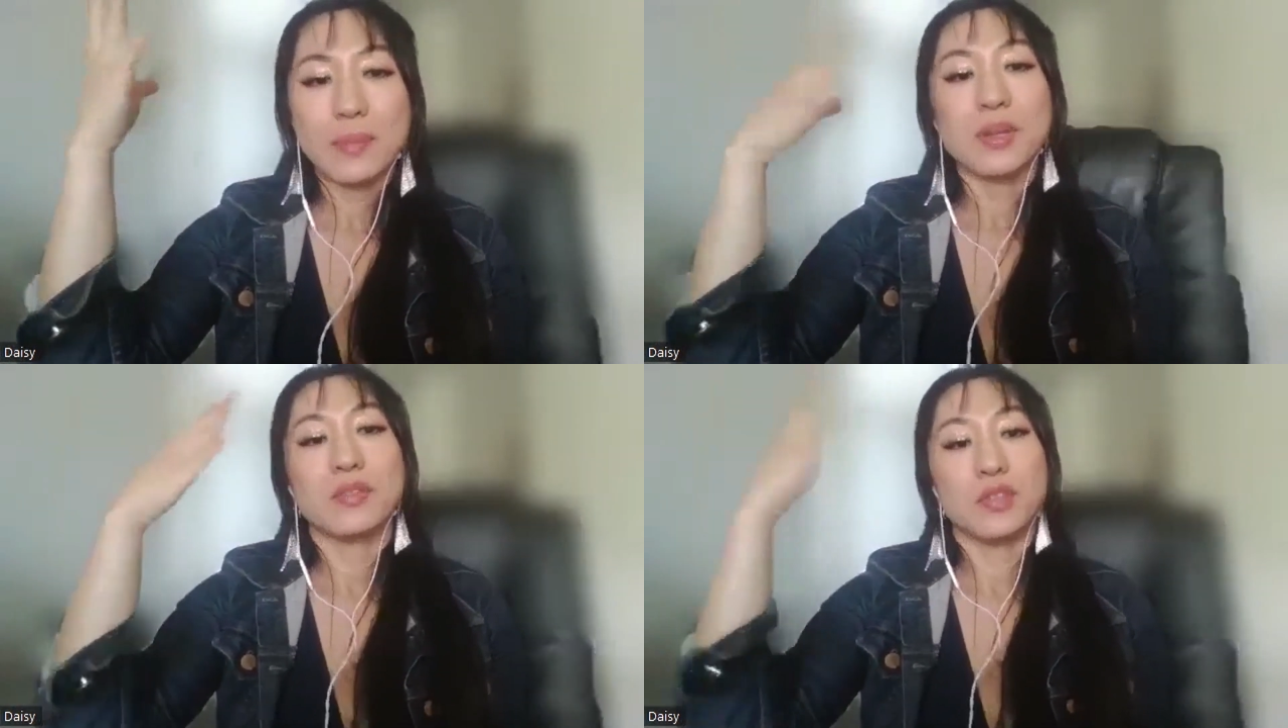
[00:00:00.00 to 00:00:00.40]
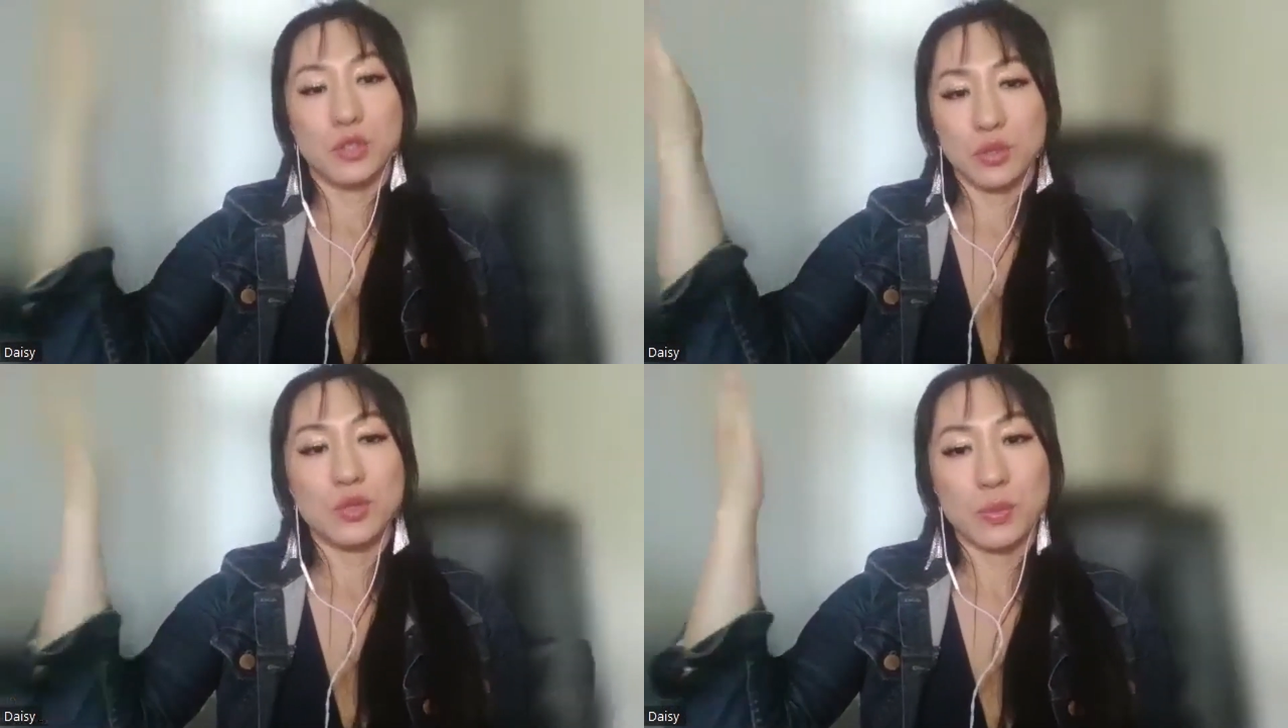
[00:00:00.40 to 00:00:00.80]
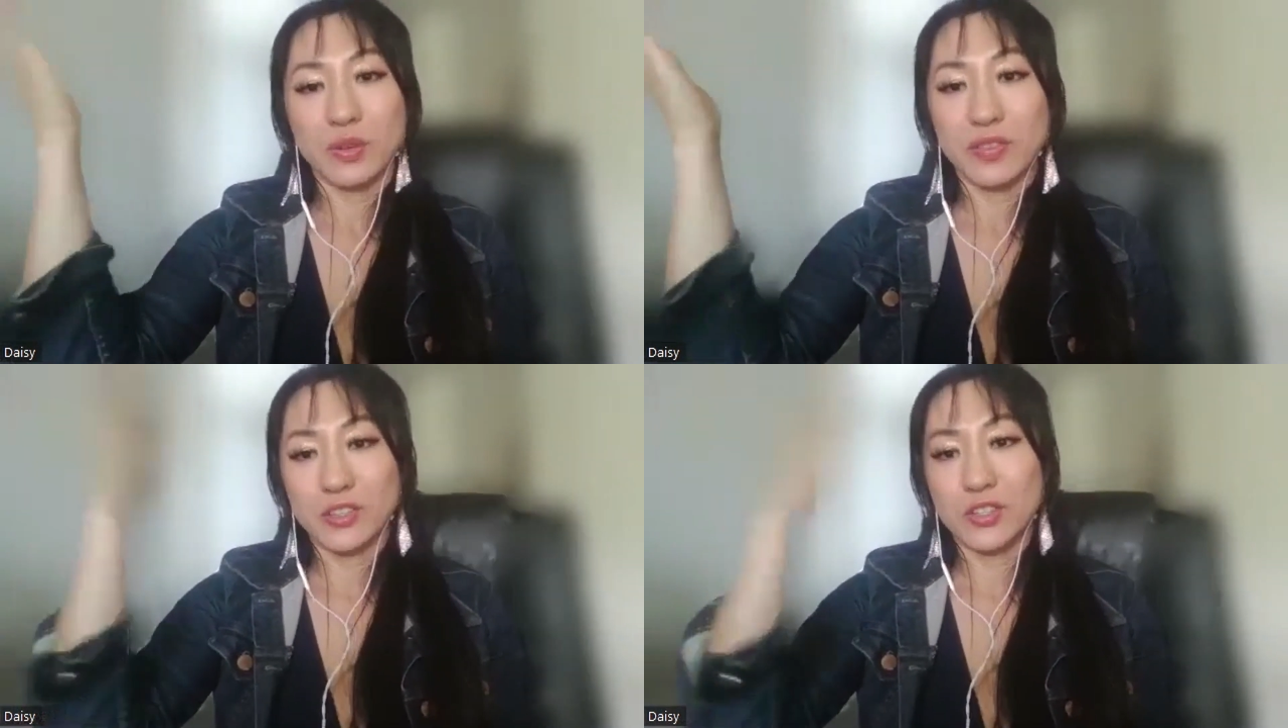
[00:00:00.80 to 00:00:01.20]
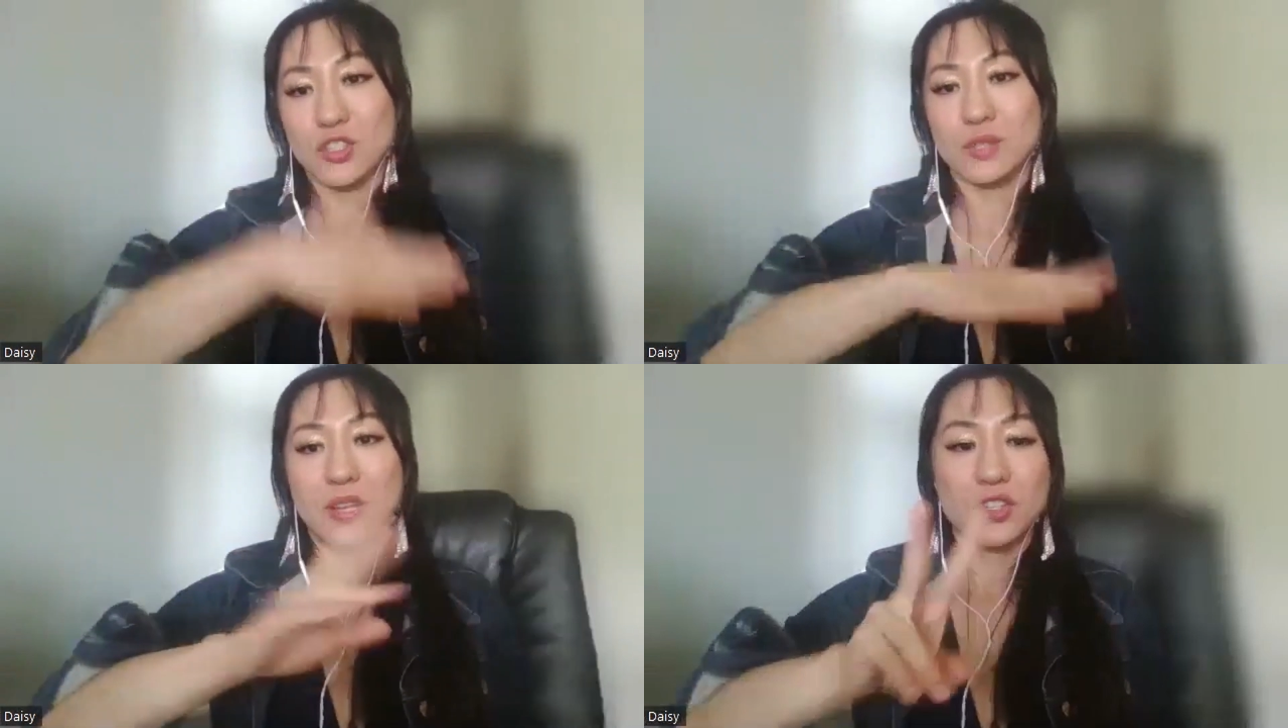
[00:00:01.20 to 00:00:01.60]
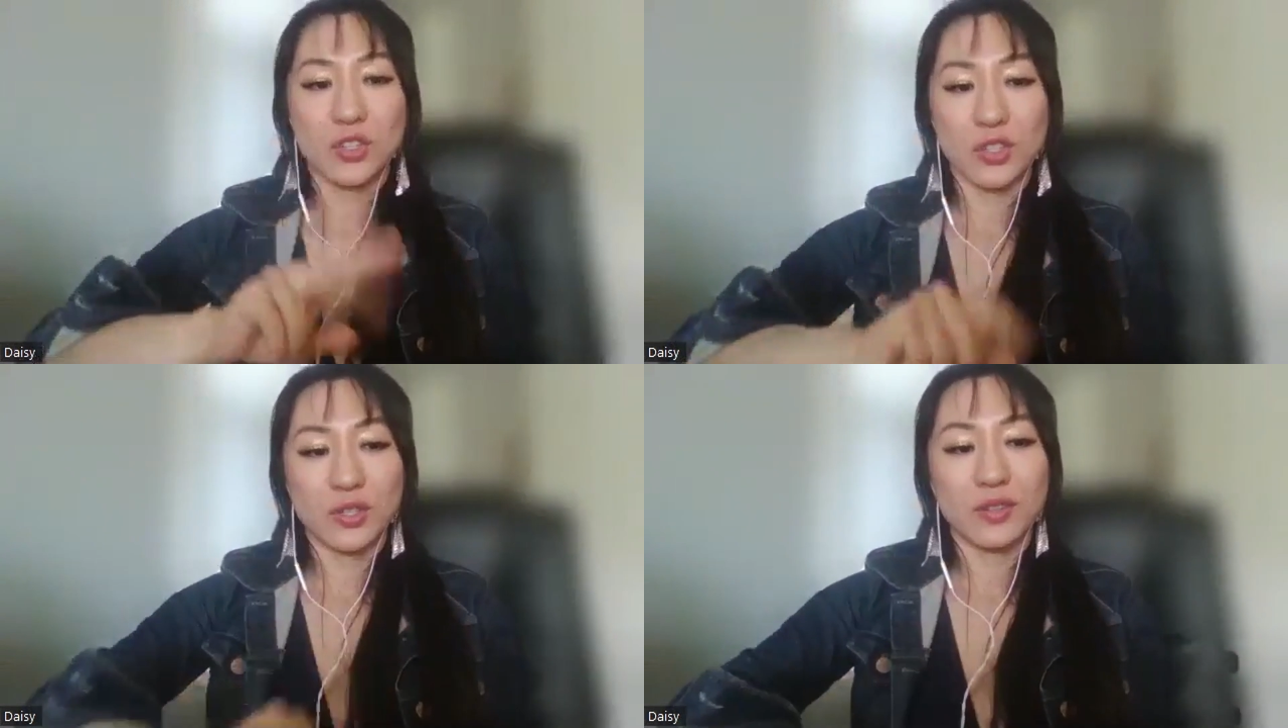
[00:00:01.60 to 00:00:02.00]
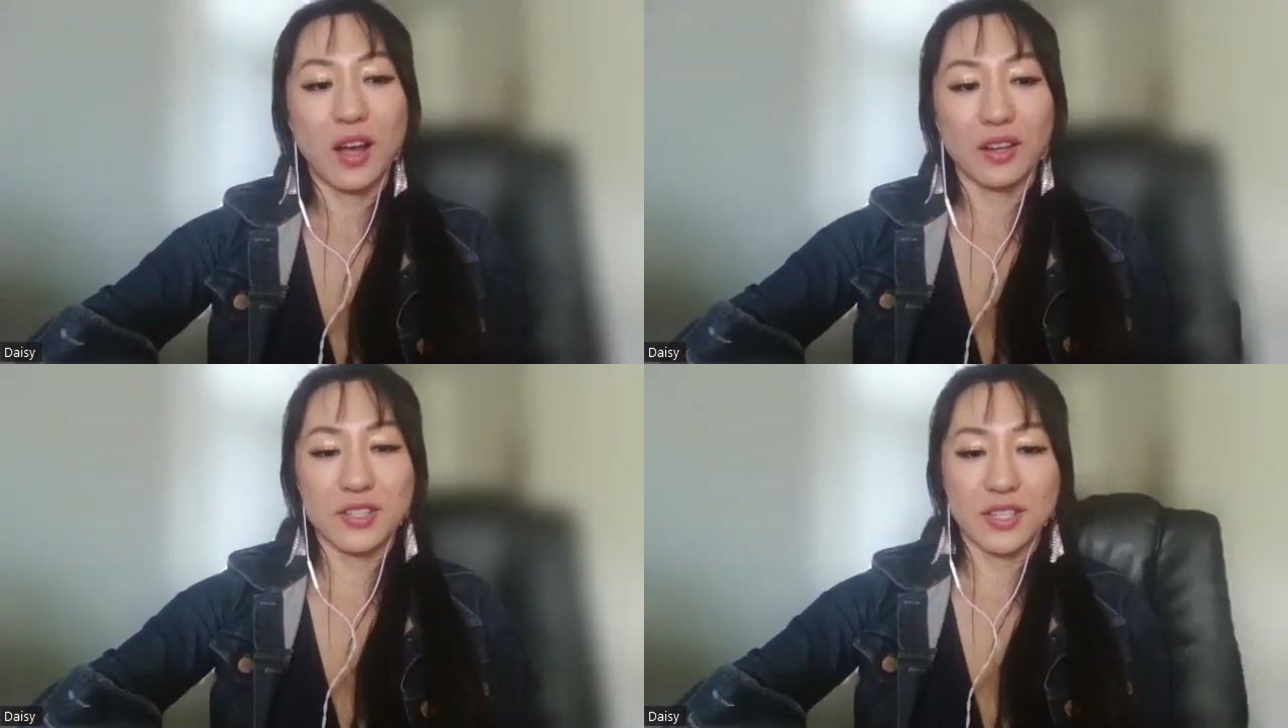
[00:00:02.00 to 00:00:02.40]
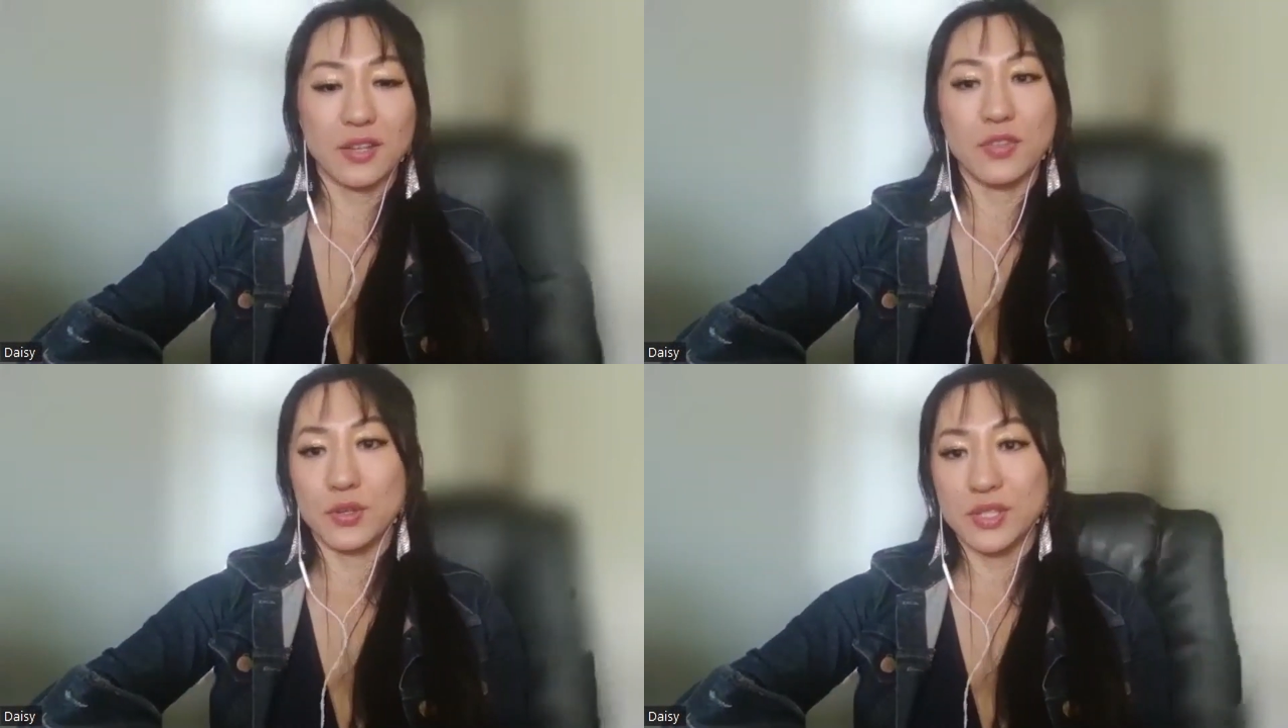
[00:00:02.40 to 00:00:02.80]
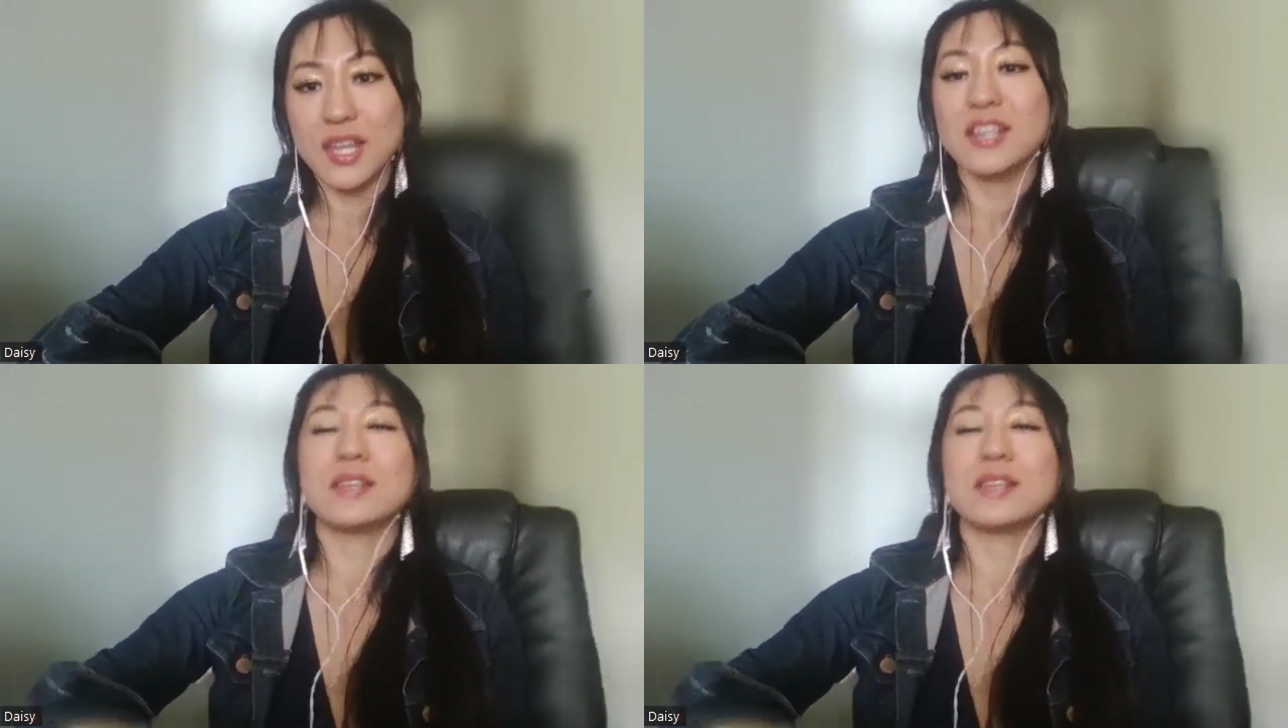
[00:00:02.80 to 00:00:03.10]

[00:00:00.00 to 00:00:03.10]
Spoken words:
But if you do it professionally, just make sure you're cognizant of those things,